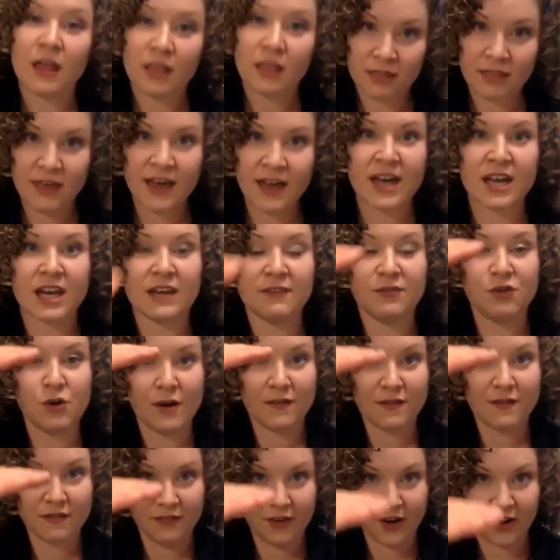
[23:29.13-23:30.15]
Then if you
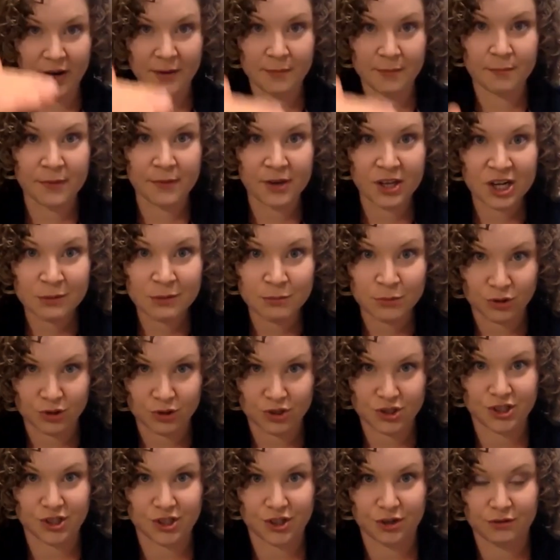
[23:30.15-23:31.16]
have a very minimal
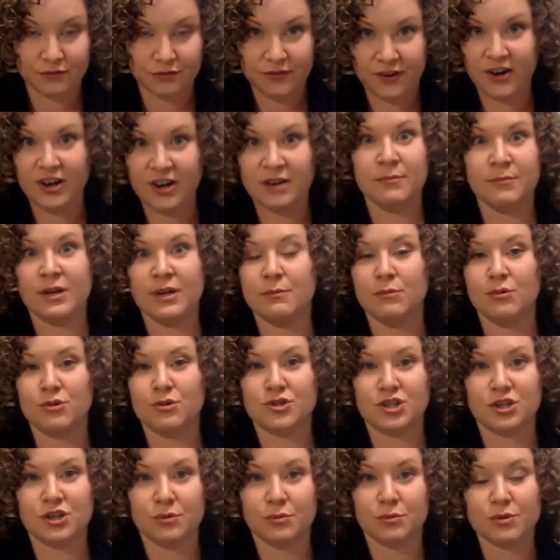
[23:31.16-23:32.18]
shoe,
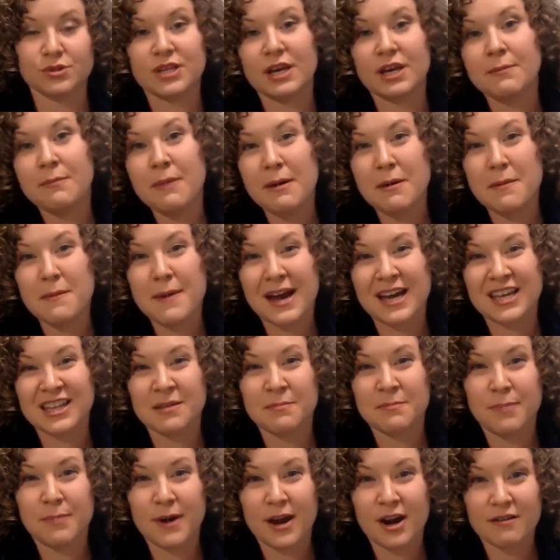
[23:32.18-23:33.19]
we'll say maybe back in the
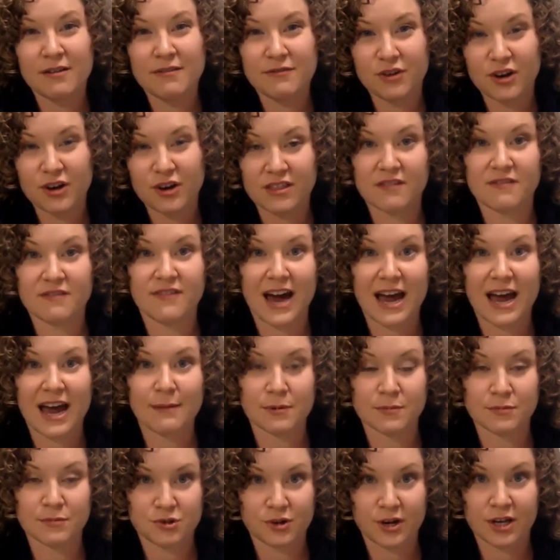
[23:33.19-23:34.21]
barefoot, the
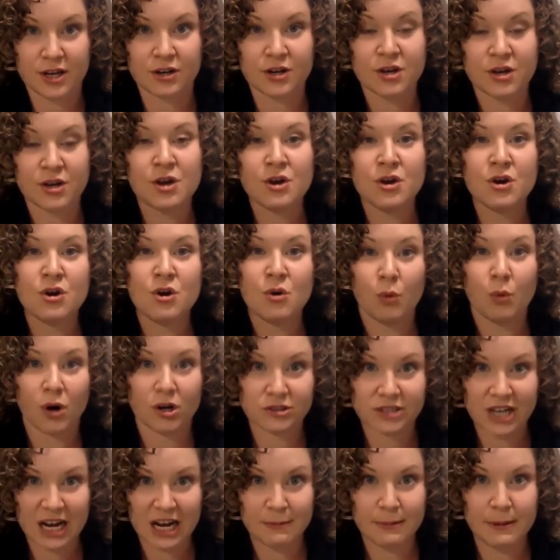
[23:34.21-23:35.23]
Vibram trend, where a
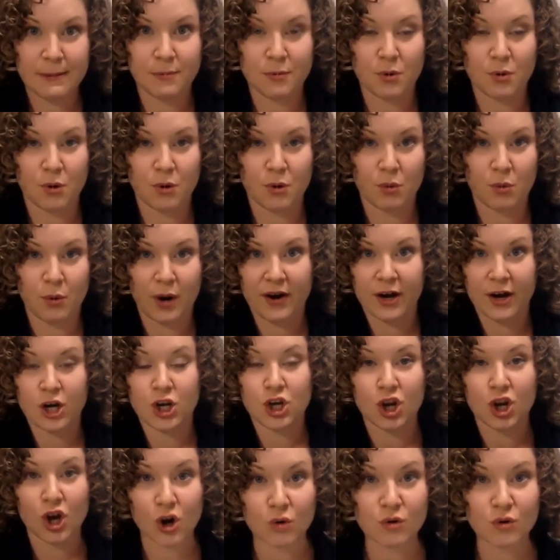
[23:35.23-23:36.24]
lot of people were wearing
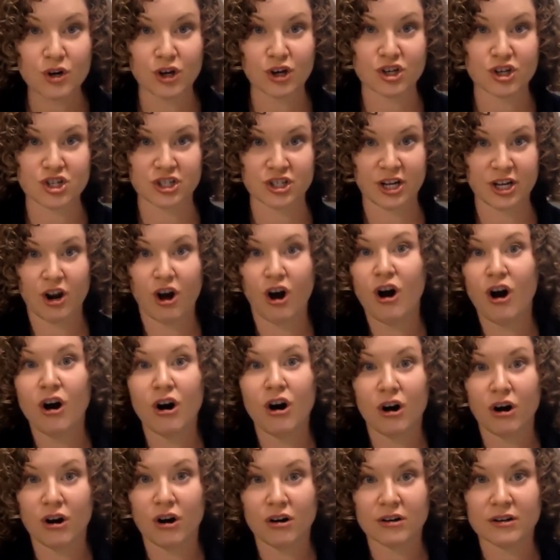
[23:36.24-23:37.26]
no cushion at
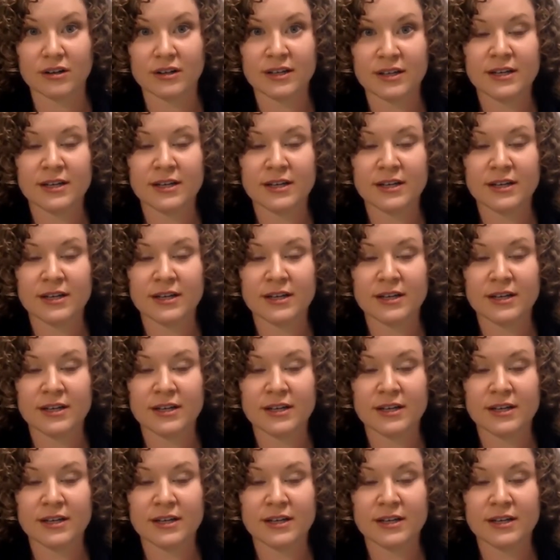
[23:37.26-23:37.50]
all,